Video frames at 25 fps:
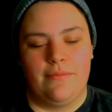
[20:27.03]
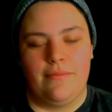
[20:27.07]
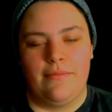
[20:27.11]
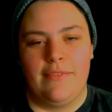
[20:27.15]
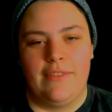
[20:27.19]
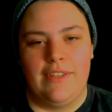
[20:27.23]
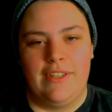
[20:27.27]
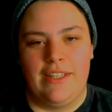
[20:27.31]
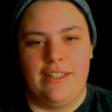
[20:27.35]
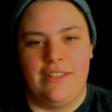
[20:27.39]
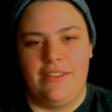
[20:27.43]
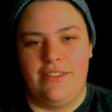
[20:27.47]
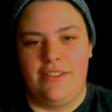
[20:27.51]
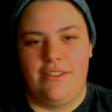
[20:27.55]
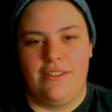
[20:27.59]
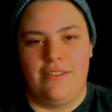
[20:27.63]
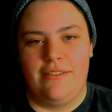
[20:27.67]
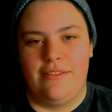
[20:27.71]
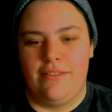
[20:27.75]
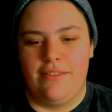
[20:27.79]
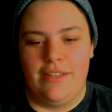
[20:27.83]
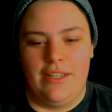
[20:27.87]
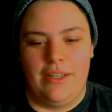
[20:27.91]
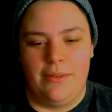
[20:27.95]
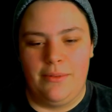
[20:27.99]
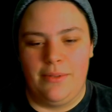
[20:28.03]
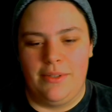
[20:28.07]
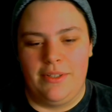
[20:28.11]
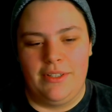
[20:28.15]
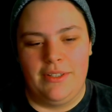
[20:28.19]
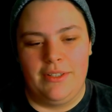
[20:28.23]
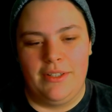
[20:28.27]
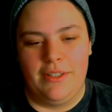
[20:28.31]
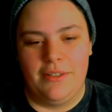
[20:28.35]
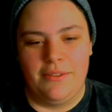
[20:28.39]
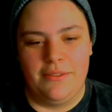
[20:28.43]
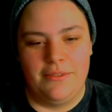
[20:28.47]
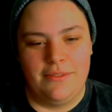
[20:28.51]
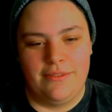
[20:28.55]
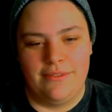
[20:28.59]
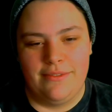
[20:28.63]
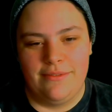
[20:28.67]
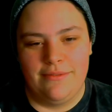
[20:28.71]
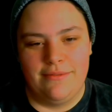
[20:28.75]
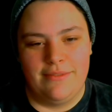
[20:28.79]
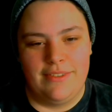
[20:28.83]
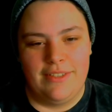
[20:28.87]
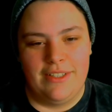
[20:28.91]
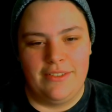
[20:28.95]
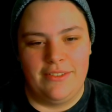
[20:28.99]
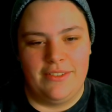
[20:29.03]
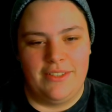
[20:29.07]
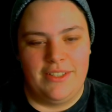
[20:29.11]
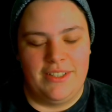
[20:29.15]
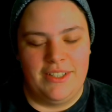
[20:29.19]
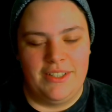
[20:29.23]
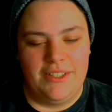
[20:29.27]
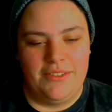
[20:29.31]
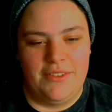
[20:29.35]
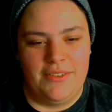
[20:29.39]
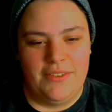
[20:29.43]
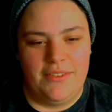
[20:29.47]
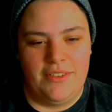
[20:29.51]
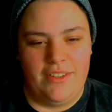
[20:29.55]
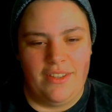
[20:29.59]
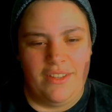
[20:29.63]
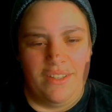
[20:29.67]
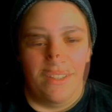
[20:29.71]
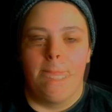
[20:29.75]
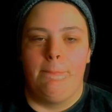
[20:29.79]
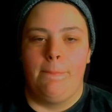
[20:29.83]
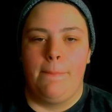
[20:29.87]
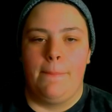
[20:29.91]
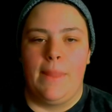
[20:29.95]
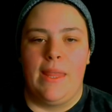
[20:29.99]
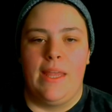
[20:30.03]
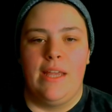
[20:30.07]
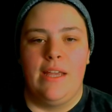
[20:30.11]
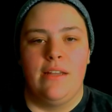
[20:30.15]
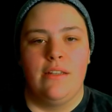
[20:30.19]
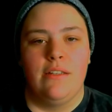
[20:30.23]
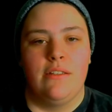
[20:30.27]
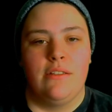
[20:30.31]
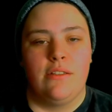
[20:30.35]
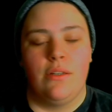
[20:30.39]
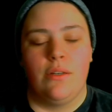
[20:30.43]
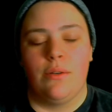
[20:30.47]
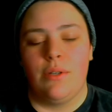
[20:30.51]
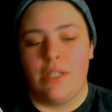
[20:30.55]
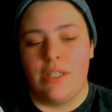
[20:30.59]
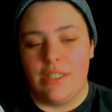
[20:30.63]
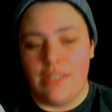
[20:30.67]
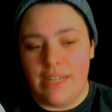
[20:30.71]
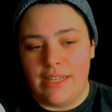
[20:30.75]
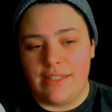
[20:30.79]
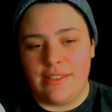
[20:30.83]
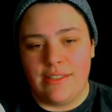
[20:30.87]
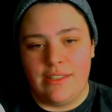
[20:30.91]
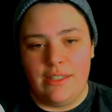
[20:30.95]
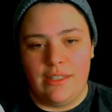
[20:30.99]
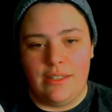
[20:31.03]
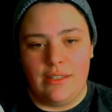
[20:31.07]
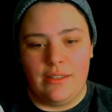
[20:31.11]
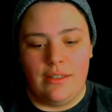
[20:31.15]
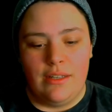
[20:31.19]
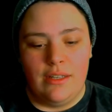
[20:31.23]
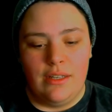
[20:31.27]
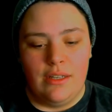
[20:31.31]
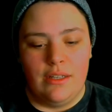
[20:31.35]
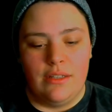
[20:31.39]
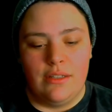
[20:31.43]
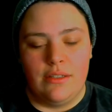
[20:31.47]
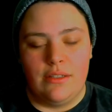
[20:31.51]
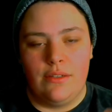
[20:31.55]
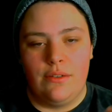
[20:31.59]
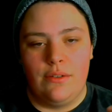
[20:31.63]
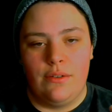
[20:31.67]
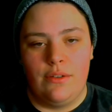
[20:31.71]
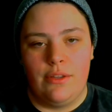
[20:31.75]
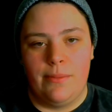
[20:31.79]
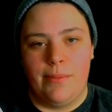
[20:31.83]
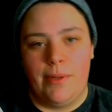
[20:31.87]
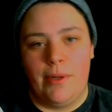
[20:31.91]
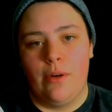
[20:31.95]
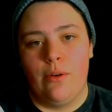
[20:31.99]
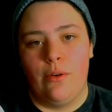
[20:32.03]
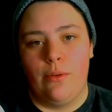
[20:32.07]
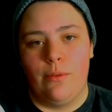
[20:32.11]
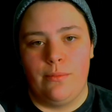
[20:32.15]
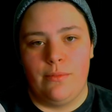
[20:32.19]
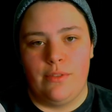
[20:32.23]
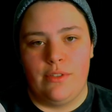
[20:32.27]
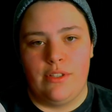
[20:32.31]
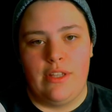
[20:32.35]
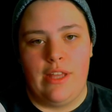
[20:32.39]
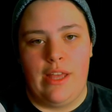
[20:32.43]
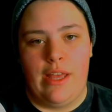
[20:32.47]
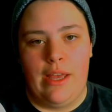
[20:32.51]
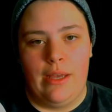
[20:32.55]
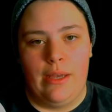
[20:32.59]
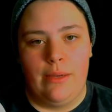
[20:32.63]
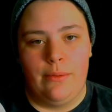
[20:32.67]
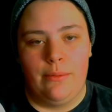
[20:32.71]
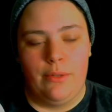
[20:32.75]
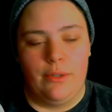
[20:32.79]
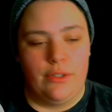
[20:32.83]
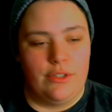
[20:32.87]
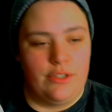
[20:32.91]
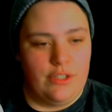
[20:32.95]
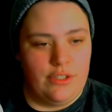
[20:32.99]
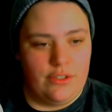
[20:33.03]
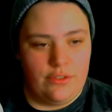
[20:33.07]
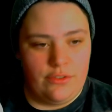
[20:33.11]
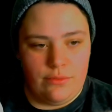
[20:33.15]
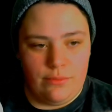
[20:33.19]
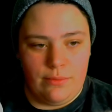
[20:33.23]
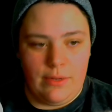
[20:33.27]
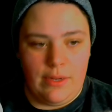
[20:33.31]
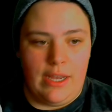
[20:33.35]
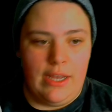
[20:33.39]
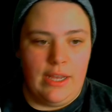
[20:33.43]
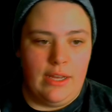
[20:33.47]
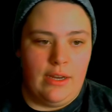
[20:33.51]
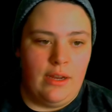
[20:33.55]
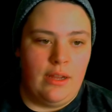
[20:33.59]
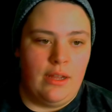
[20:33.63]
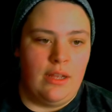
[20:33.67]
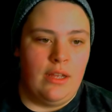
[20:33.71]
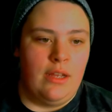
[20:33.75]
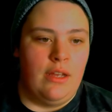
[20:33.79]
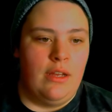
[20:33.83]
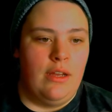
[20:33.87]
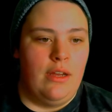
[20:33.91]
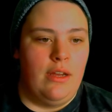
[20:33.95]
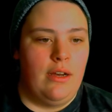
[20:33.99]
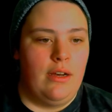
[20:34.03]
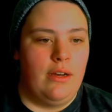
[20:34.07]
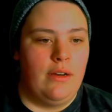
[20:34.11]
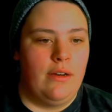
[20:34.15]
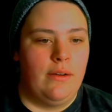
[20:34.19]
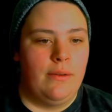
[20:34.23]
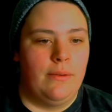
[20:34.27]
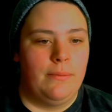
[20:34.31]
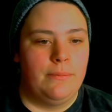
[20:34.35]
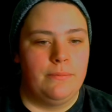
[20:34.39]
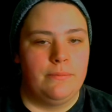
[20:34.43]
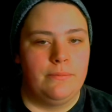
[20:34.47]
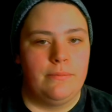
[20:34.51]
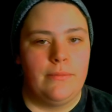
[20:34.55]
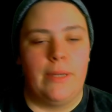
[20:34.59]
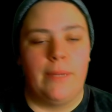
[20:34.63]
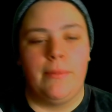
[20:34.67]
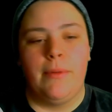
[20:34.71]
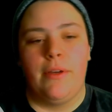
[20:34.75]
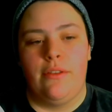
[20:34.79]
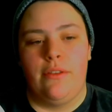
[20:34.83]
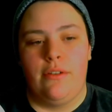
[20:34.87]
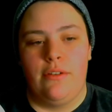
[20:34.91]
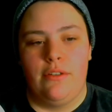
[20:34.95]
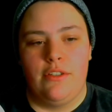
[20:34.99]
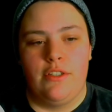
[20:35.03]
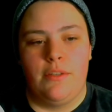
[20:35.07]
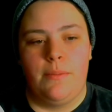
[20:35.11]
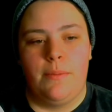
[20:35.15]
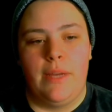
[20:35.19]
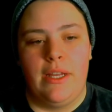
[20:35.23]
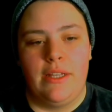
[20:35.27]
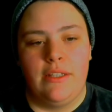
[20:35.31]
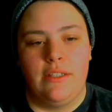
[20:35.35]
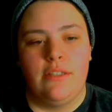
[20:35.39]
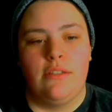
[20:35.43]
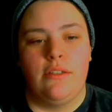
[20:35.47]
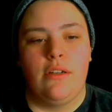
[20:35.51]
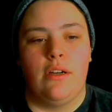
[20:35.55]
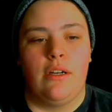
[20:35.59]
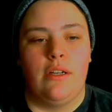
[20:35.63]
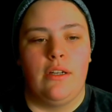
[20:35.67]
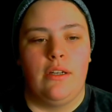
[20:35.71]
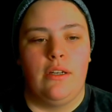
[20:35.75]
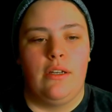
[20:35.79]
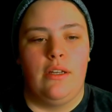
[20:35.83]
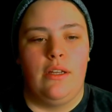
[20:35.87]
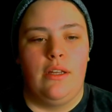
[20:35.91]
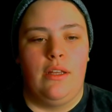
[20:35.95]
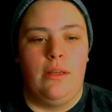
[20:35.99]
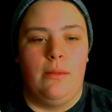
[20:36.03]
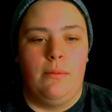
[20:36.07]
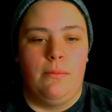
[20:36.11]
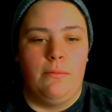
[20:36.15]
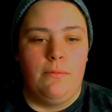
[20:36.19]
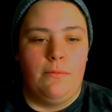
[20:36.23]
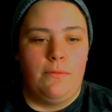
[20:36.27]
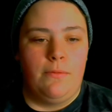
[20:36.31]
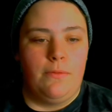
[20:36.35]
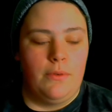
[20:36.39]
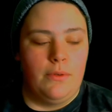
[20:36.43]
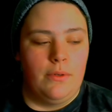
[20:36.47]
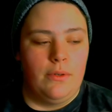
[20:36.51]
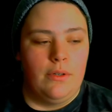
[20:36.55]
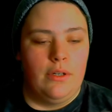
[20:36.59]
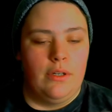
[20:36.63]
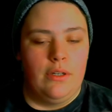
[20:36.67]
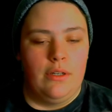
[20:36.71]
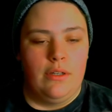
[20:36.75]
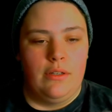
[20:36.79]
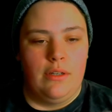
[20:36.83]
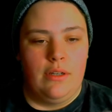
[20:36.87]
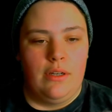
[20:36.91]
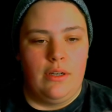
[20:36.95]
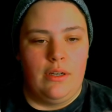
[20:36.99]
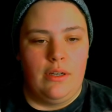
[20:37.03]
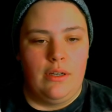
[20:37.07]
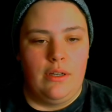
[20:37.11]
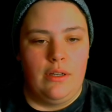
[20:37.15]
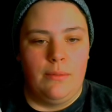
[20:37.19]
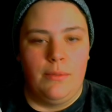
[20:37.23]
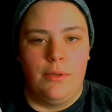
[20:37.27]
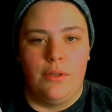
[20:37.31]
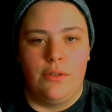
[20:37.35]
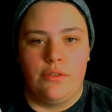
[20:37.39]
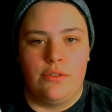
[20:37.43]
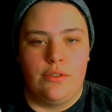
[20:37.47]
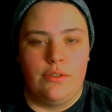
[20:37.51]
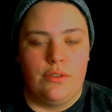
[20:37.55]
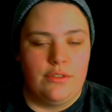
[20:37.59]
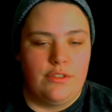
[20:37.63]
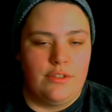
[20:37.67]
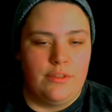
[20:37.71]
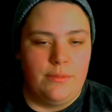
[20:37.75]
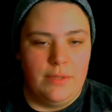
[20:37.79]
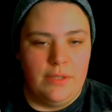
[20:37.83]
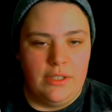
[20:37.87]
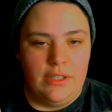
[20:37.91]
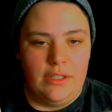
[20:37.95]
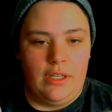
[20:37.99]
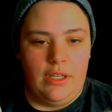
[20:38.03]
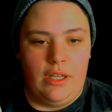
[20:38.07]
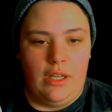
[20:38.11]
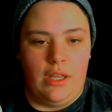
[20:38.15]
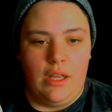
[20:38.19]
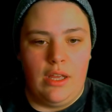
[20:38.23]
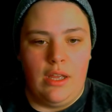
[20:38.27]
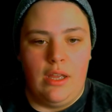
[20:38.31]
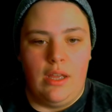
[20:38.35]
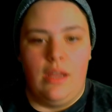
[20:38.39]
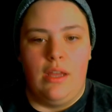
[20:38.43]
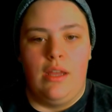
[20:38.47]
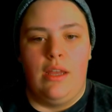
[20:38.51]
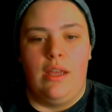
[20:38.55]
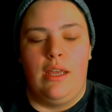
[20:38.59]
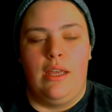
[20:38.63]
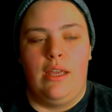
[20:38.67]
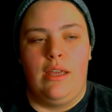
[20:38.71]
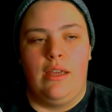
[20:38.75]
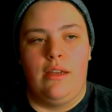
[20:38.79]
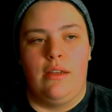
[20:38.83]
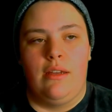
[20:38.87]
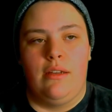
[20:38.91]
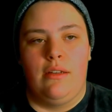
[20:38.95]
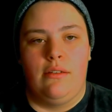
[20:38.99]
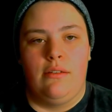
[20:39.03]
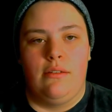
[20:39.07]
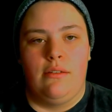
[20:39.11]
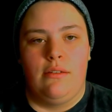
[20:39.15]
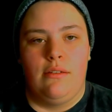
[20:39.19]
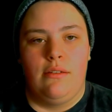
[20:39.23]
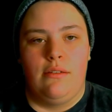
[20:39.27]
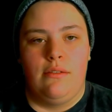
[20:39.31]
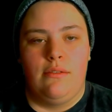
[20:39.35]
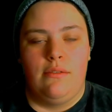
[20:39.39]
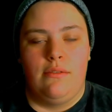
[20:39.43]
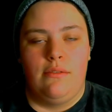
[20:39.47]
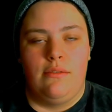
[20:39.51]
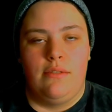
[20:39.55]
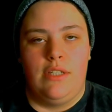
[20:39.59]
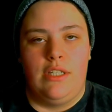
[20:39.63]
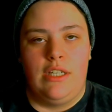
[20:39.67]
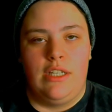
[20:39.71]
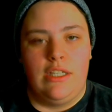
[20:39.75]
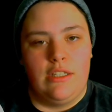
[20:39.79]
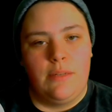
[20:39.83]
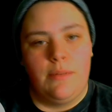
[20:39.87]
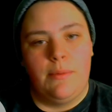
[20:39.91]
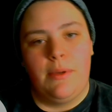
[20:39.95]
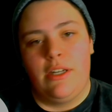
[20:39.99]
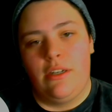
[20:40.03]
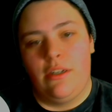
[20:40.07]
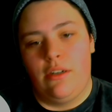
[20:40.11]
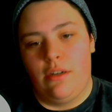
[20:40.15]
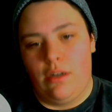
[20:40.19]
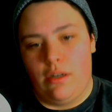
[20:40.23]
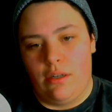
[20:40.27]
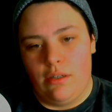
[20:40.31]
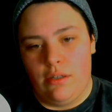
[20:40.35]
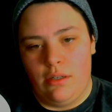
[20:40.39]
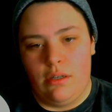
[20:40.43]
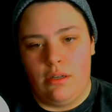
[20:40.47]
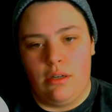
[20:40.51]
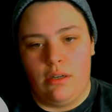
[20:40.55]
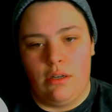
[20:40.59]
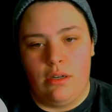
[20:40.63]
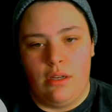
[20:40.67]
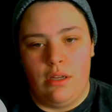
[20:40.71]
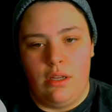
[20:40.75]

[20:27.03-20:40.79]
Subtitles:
It's just, I really love everything here. So connecting to the poems that were just read, my mother depended on him for emotional stability, and he depended on her